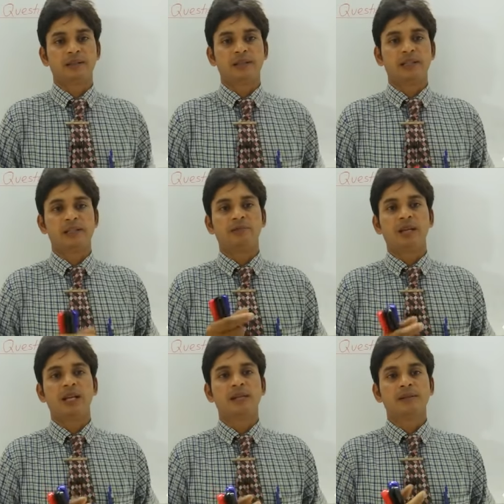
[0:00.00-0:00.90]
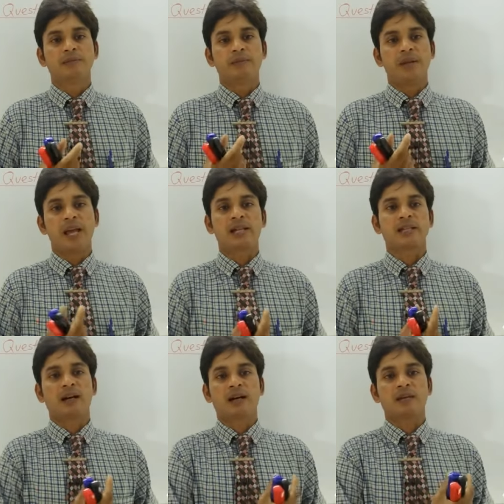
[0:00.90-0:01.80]
Then you will
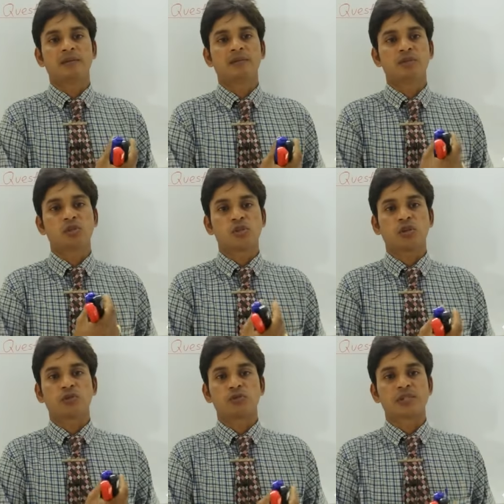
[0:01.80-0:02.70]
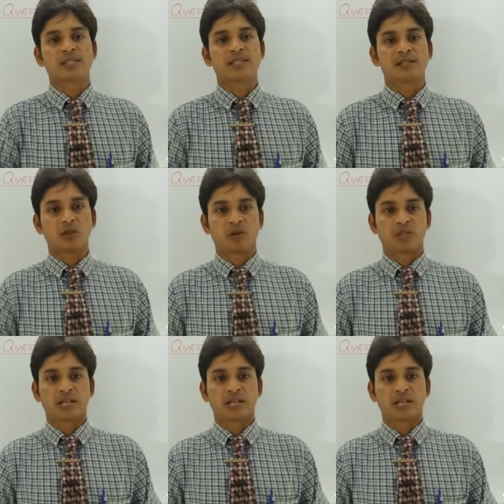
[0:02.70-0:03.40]
add a short question, is called